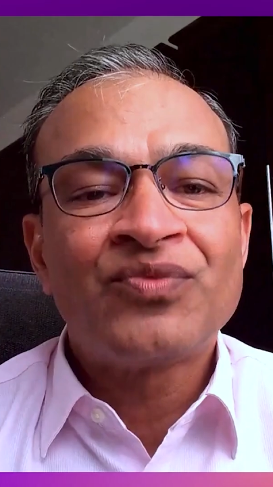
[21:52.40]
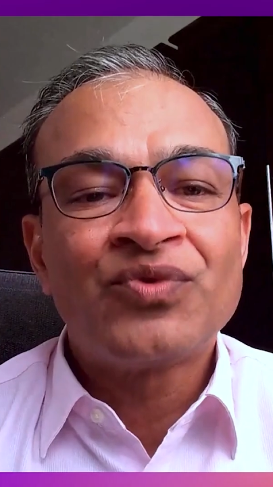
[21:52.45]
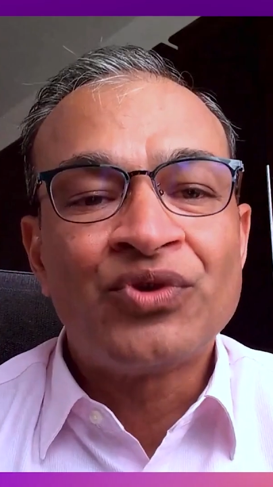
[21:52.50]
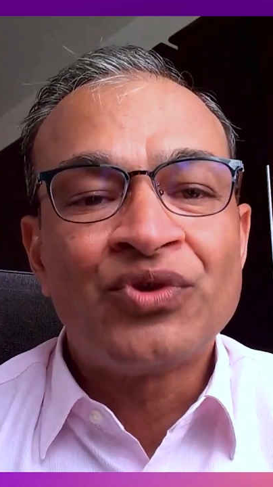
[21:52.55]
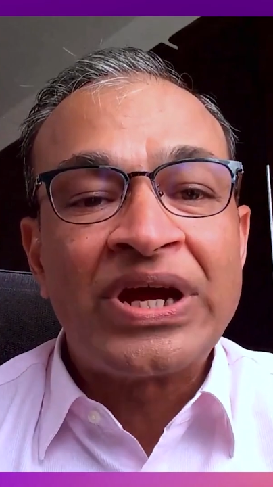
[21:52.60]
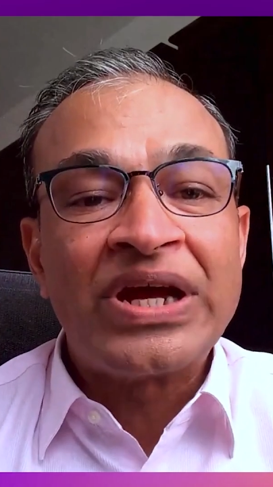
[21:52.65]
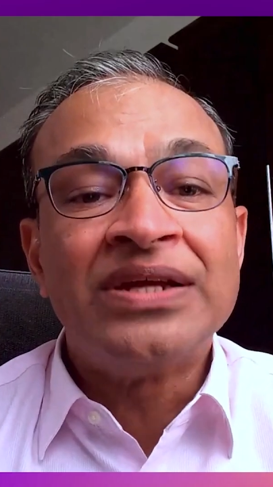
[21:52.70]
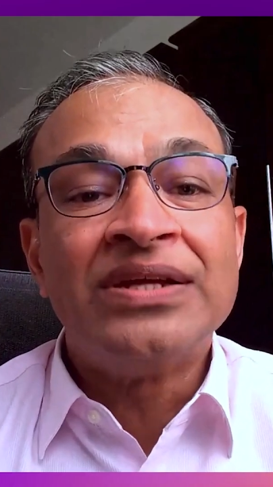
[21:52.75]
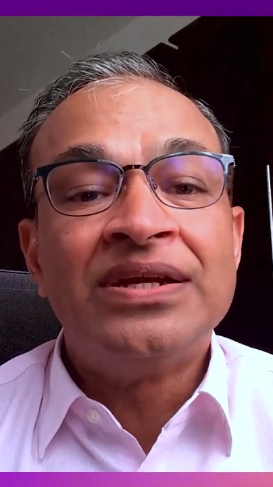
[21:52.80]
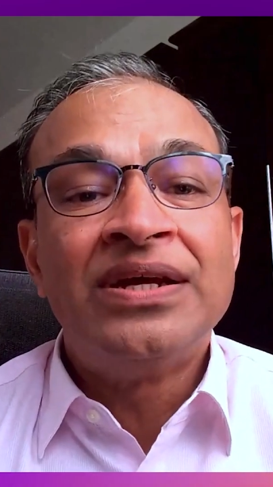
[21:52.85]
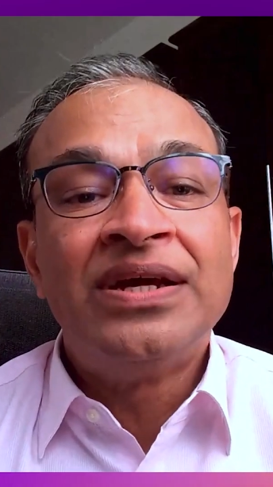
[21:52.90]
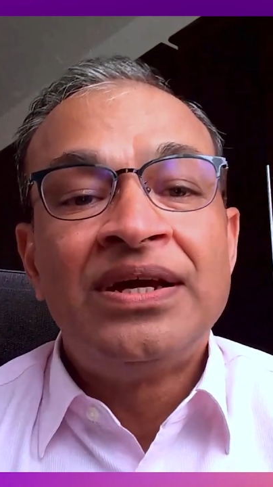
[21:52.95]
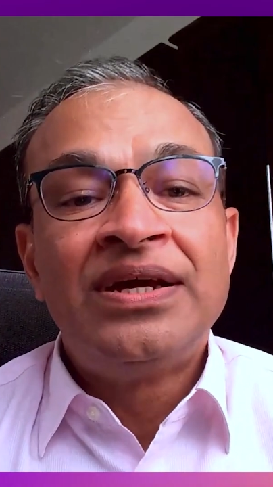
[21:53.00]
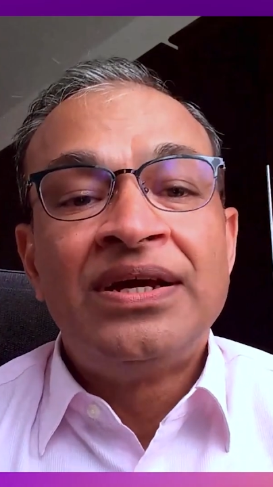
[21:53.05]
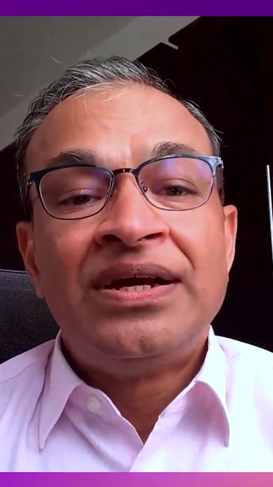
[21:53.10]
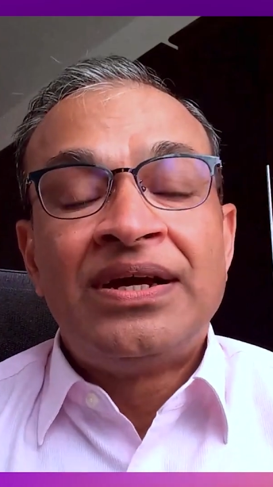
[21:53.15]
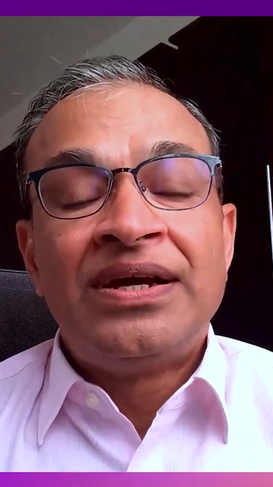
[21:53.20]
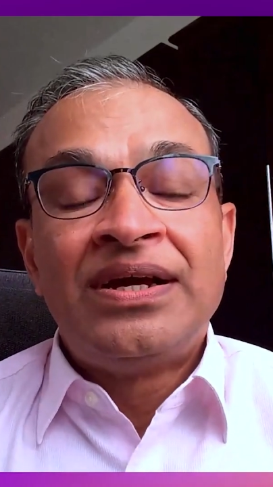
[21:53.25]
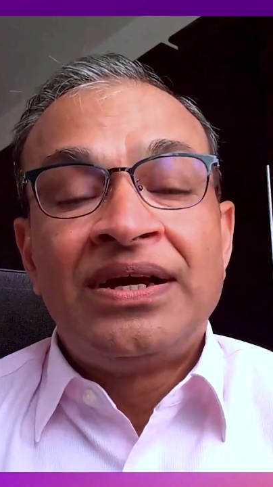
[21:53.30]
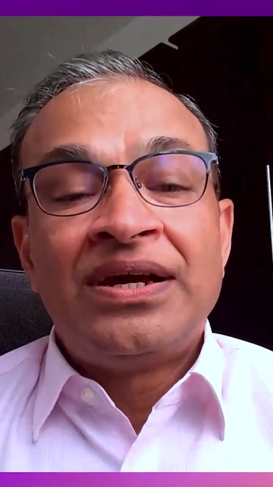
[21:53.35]
Great.
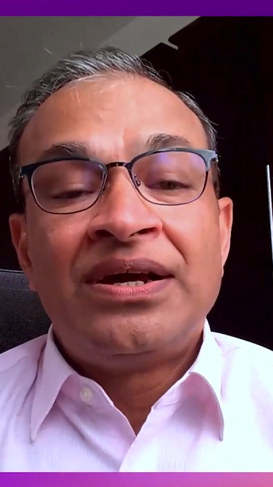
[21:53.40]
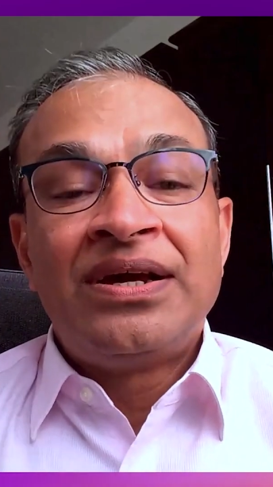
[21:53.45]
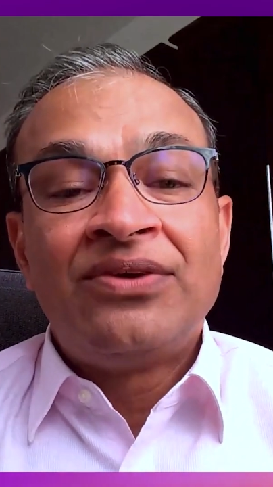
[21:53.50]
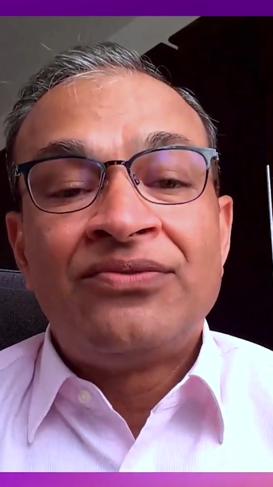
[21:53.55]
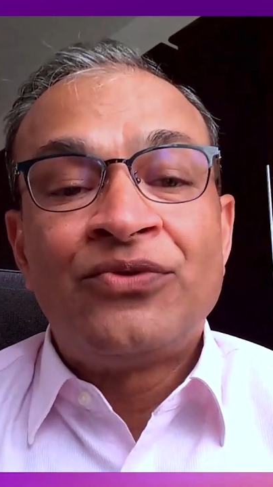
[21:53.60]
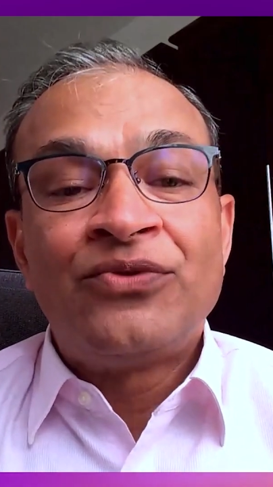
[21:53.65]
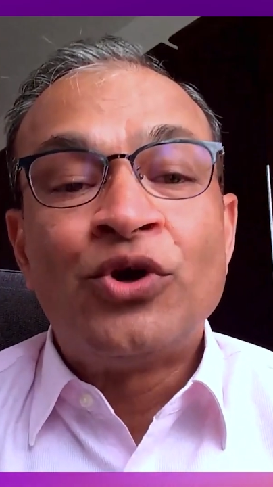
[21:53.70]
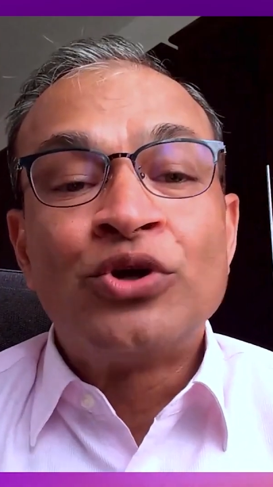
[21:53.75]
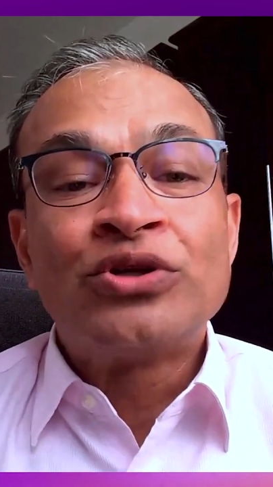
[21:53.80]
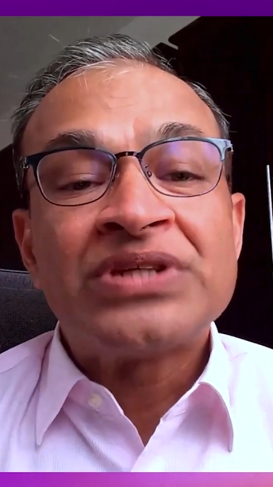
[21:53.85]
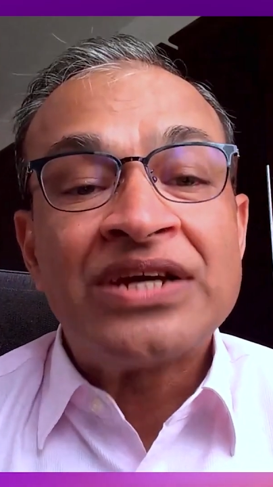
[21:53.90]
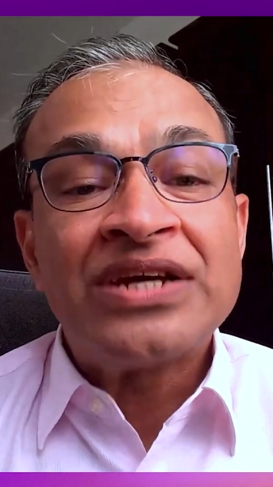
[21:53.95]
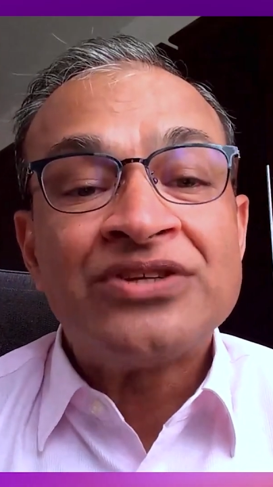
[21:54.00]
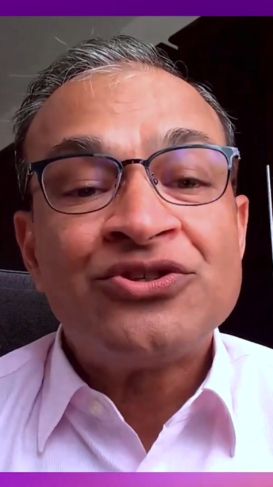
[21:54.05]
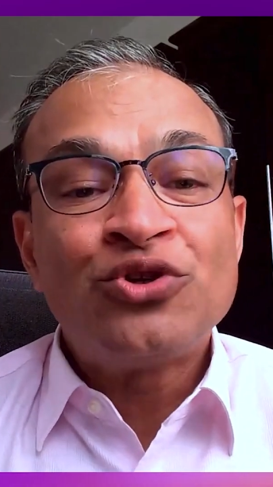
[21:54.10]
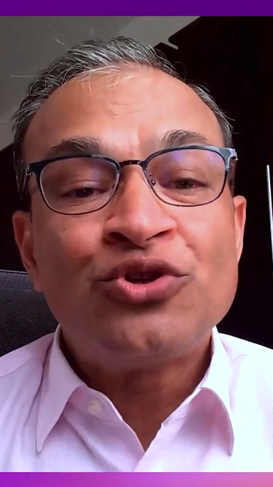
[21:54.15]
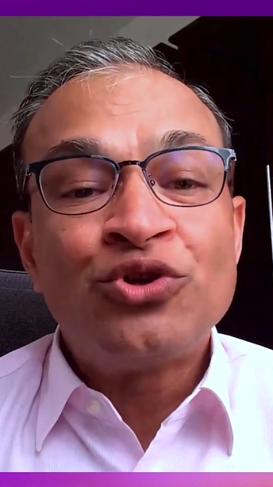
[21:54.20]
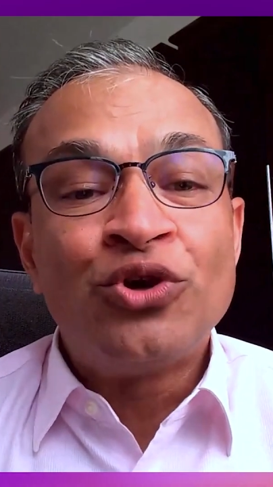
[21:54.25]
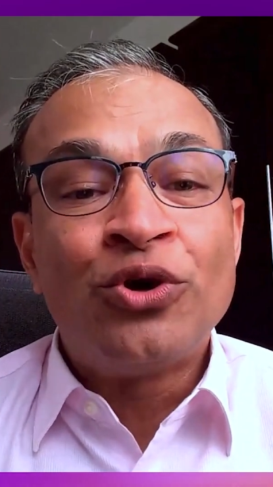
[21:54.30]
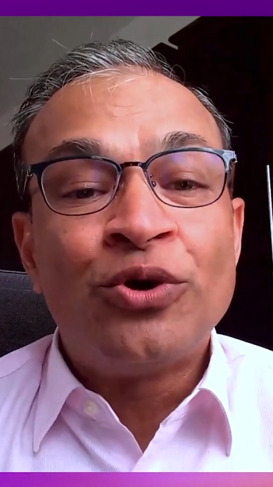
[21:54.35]
Folks,
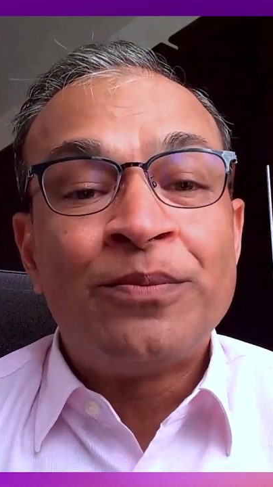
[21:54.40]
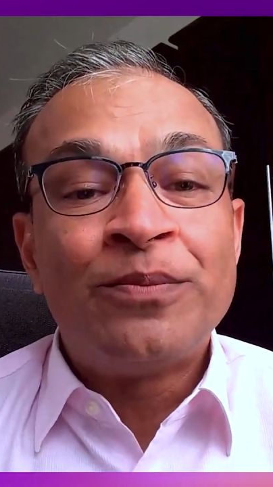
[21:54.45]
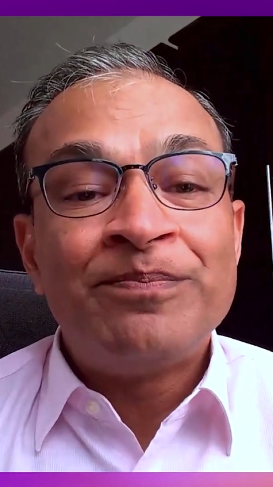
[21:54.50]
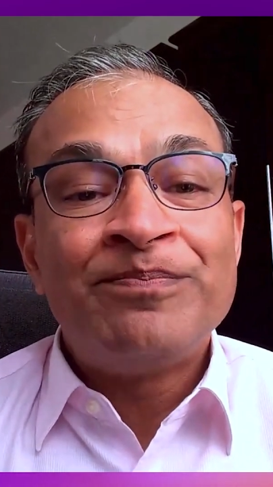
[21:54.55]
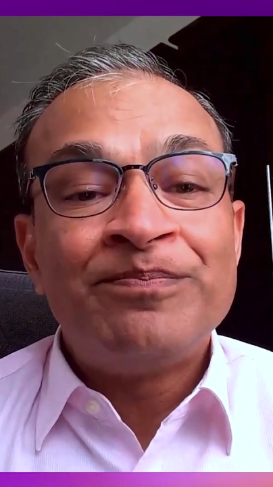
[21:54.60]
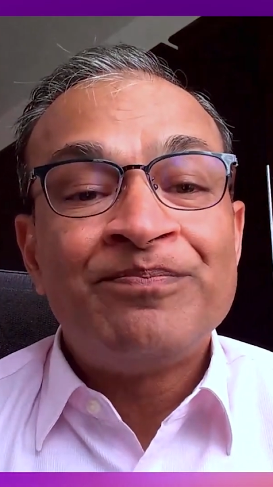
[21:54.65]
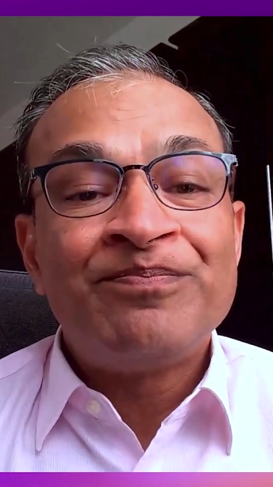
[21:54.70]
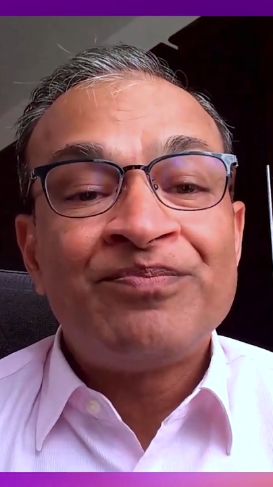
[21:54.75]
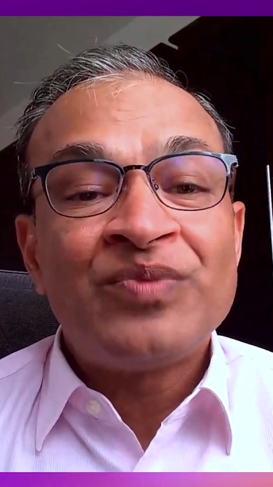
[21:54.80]
as you know,